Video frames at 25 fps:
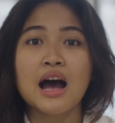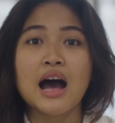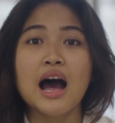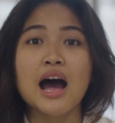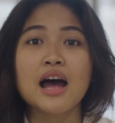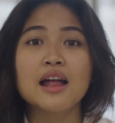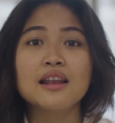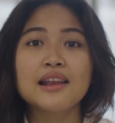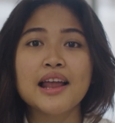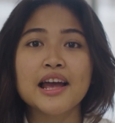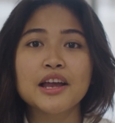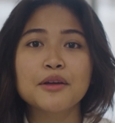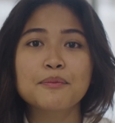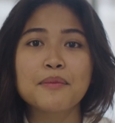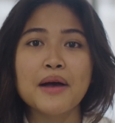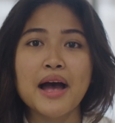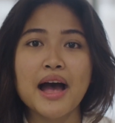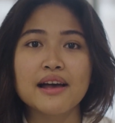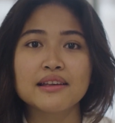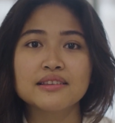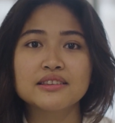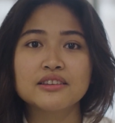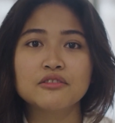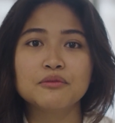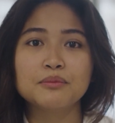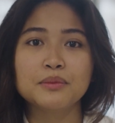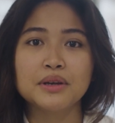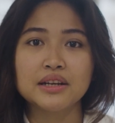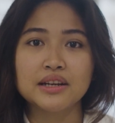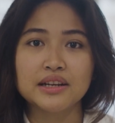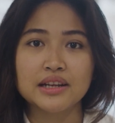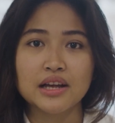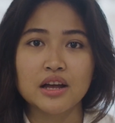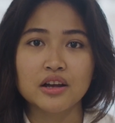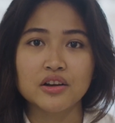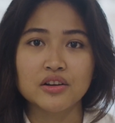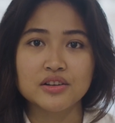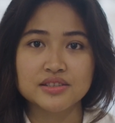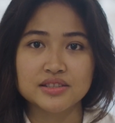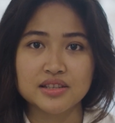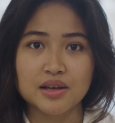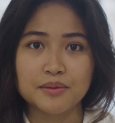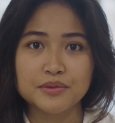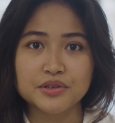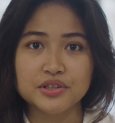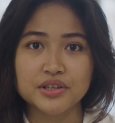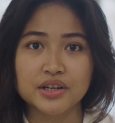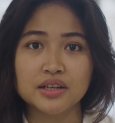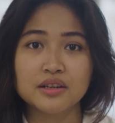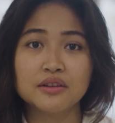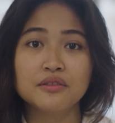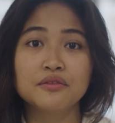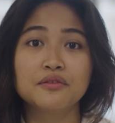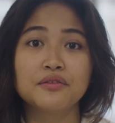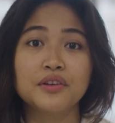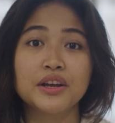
Unlike passive media consumption,